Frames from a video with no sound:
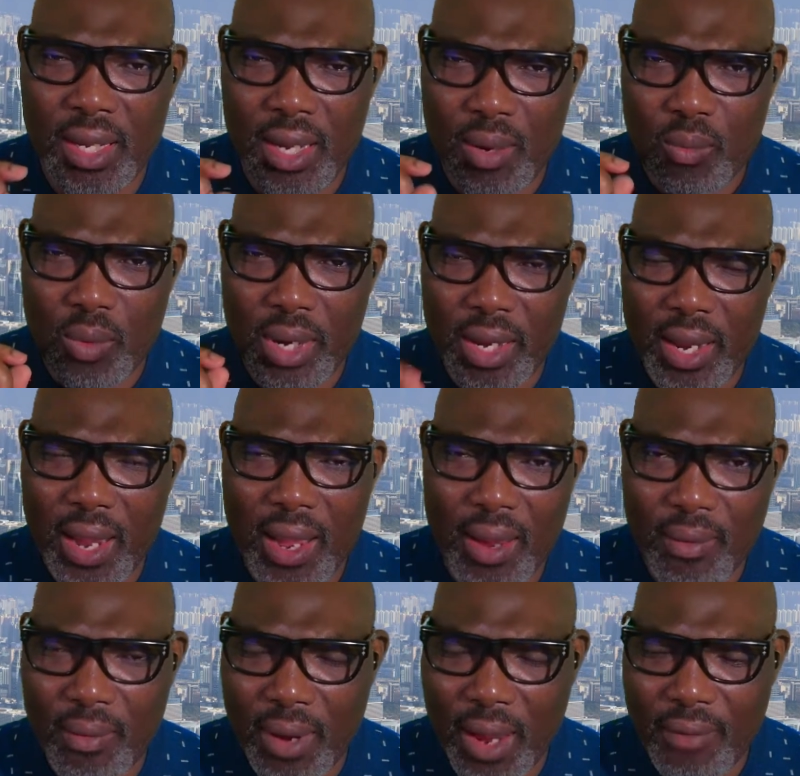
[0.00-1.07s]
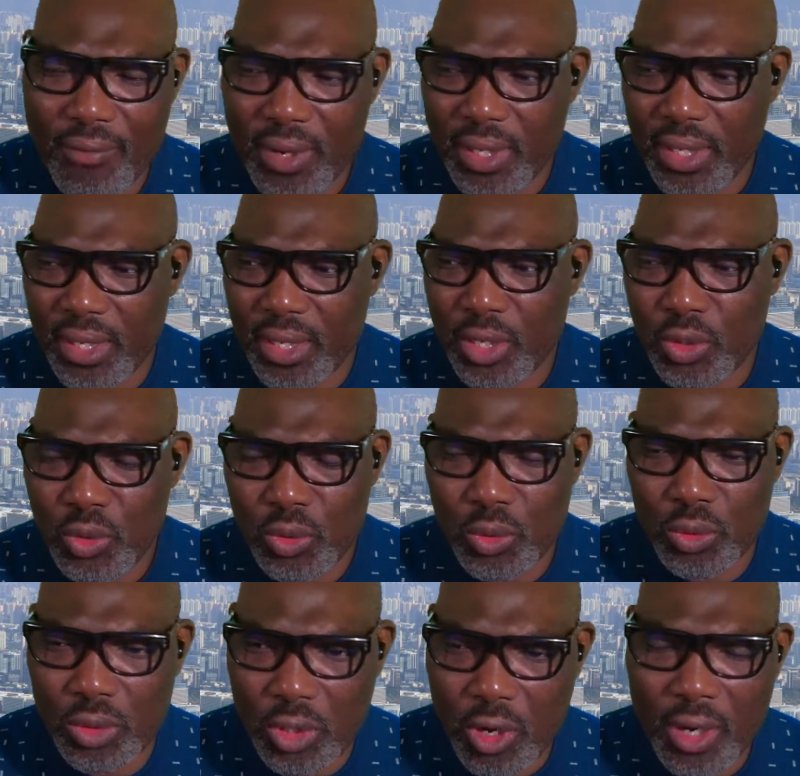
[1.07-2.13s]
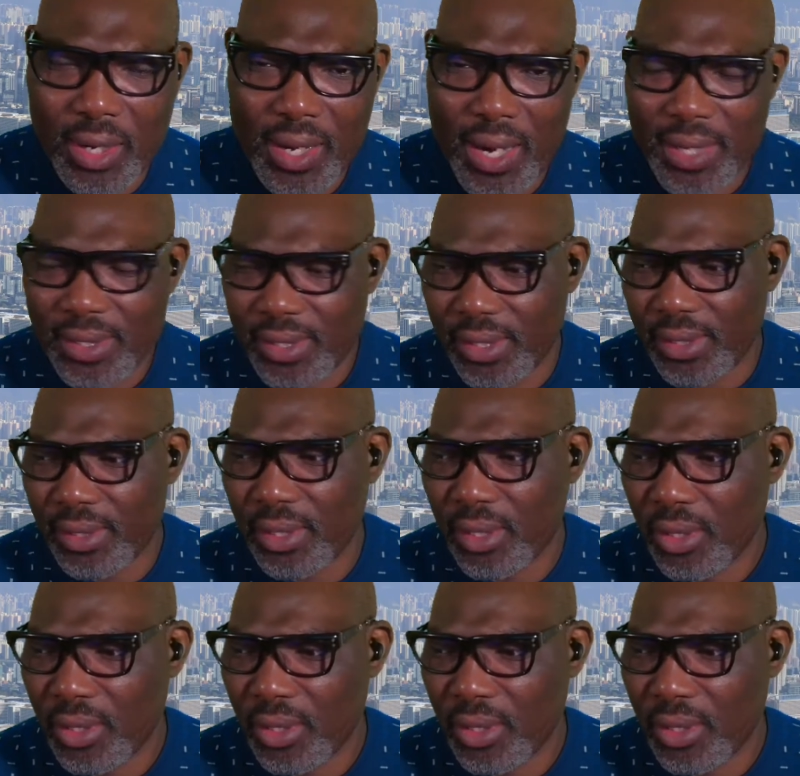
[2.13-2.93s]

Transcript: Uh, we ha- having issues connecting,